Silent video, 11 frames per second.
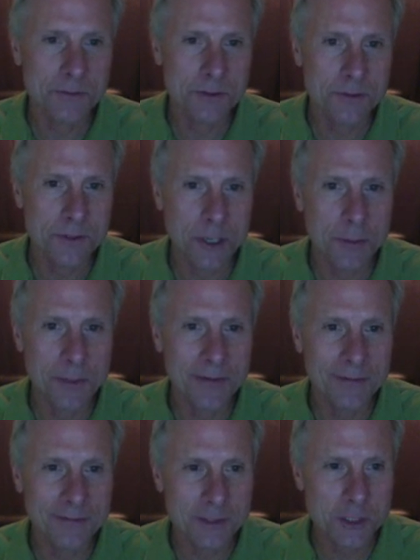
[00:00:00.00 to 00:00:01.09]
show
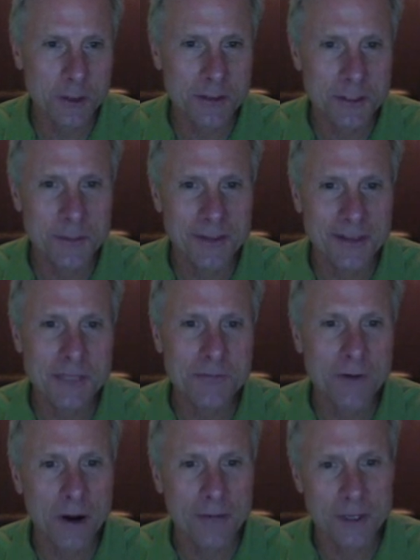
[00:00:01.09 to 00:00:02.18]
it to me this
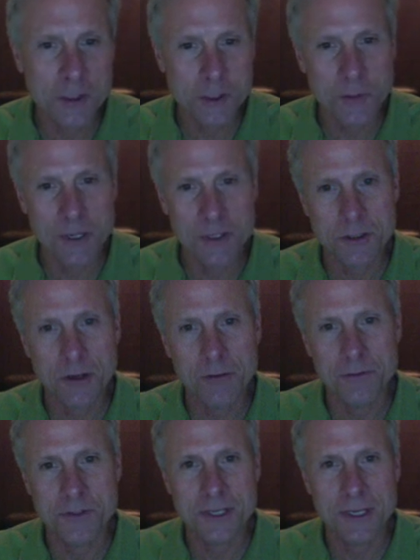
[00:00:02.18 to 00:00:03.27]
far, and then just write solve
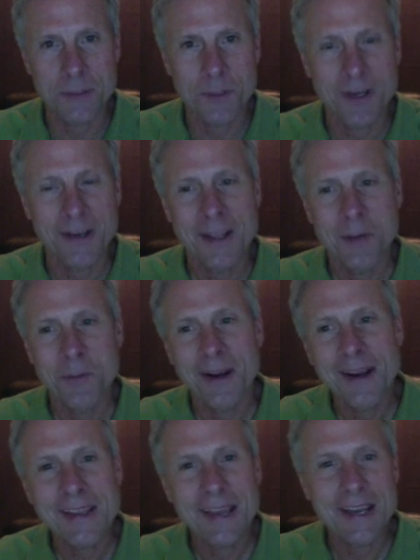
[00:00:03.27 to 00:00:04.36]
for C. But in
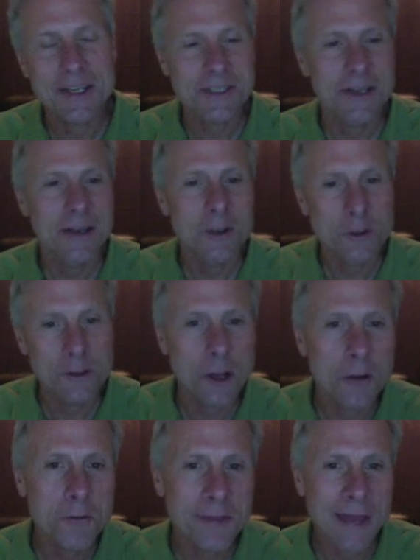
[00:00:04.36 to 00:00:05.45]
any case, you can go
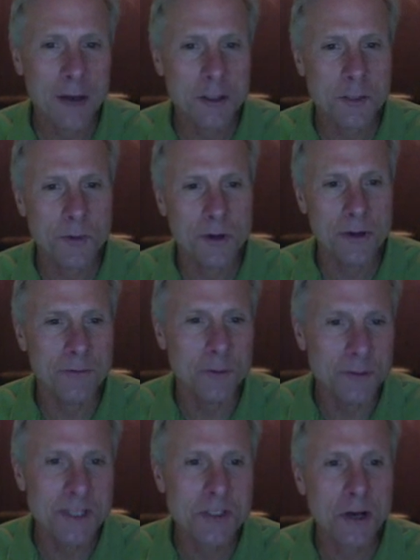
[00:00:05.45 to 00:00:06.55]
through the algebra, and if you
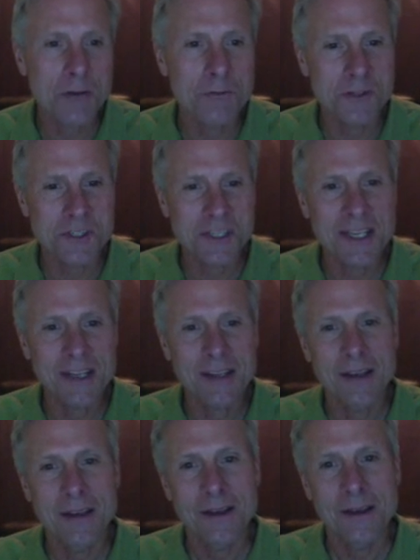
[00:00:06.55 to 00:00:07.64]
did solve for C,
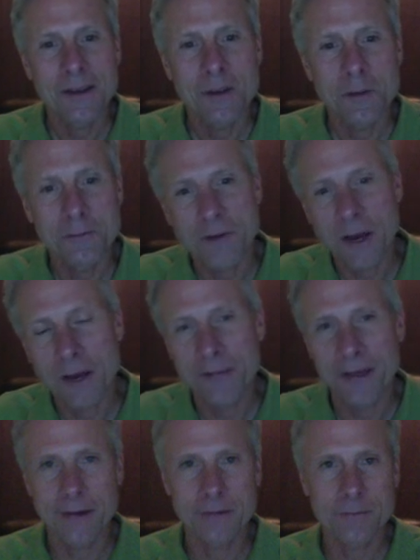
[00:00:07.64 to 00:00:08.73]
you'd find that